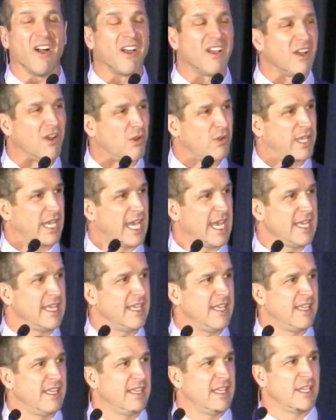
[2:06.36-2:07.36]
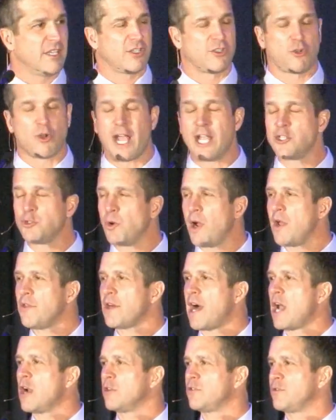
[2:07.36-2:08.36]
Okay? Graduated with
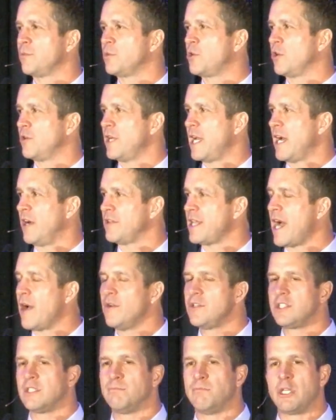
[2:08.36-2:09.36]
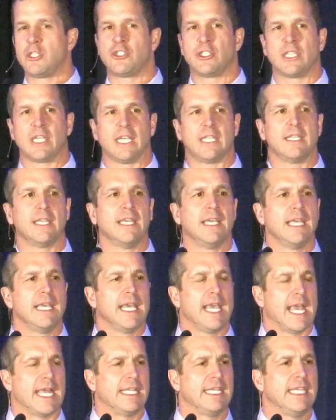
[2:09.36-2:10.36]
honors from Cornell. Now he's in Michigan,
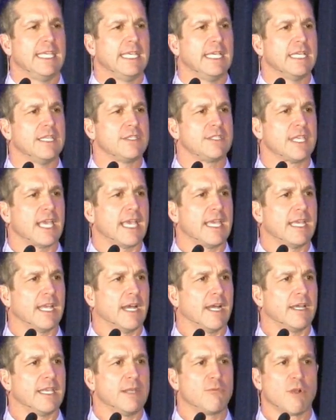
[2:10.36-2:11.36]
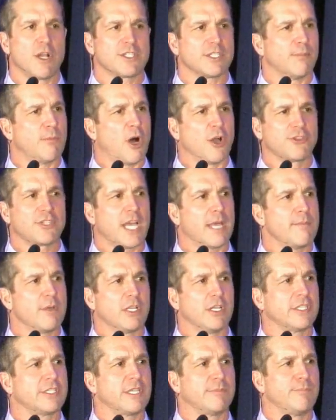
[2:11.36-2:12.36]
and he runs a
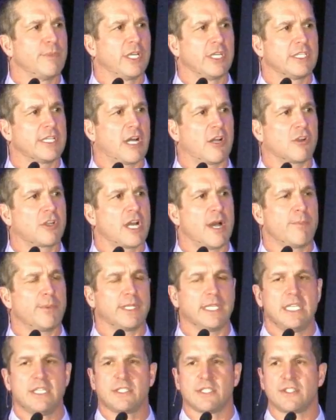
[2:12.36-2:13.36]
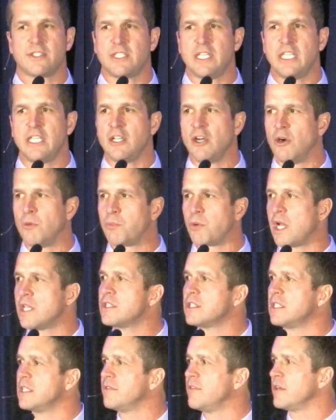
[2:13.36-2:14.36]
multi-million dollar company. He's the CEO and
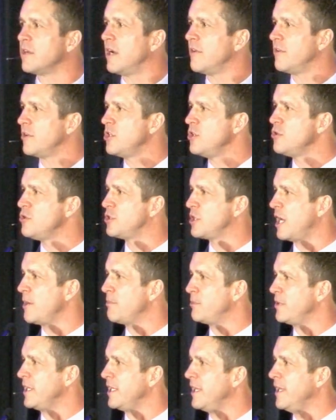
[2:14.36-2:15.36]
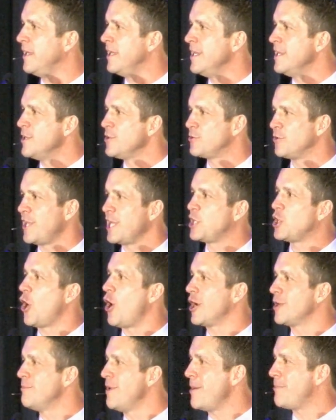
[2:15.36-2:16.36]
president of a huge company. So they
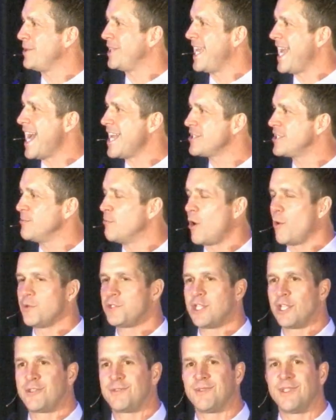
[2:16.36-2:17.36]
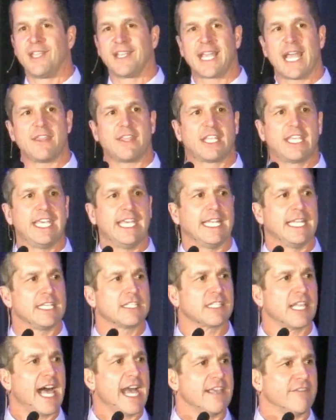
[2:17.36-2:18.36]
called him up and they asked him what was kind of the key in his
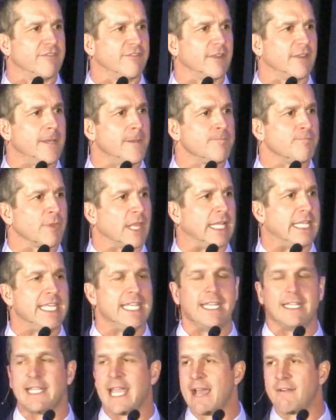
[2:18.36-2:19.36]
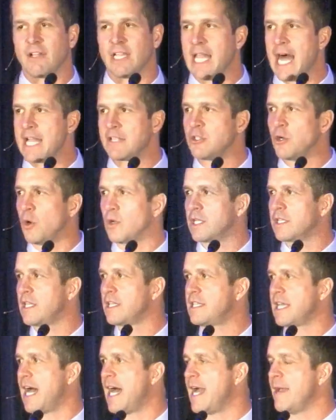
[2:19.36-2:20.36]
life. And he didn't have a lot going at the
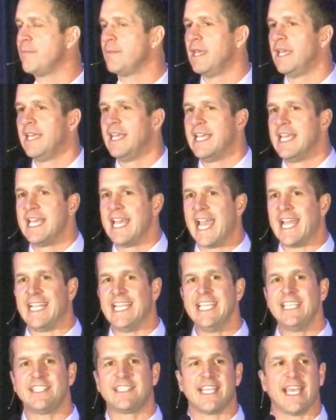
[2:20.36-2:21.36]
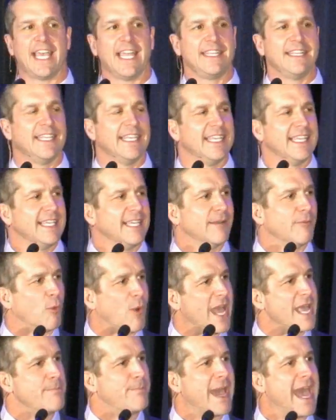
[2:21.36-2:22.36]
time. And he said,
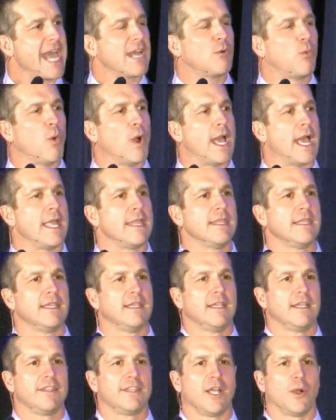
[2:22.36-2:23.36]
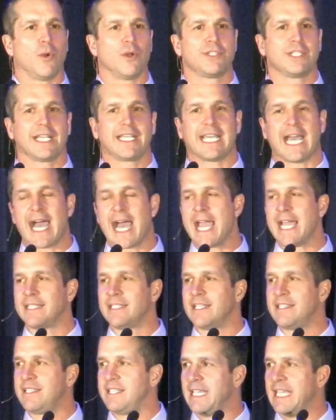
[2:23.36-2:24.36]
way back when, there was a guy on the
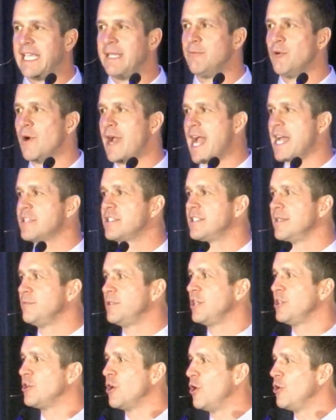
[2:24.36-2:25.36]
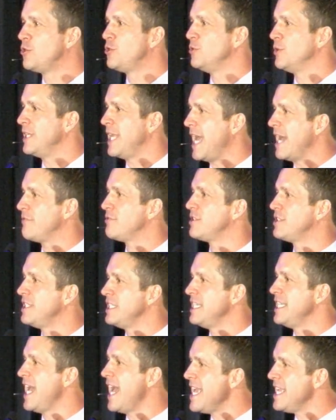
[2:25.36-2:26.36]
team who asked him to go to an
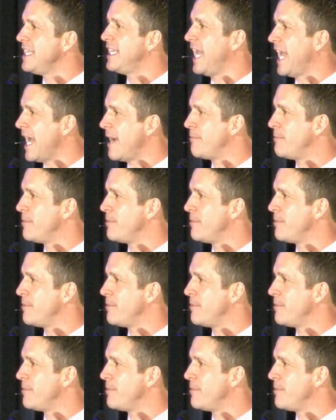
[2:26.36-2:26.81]
FCA camp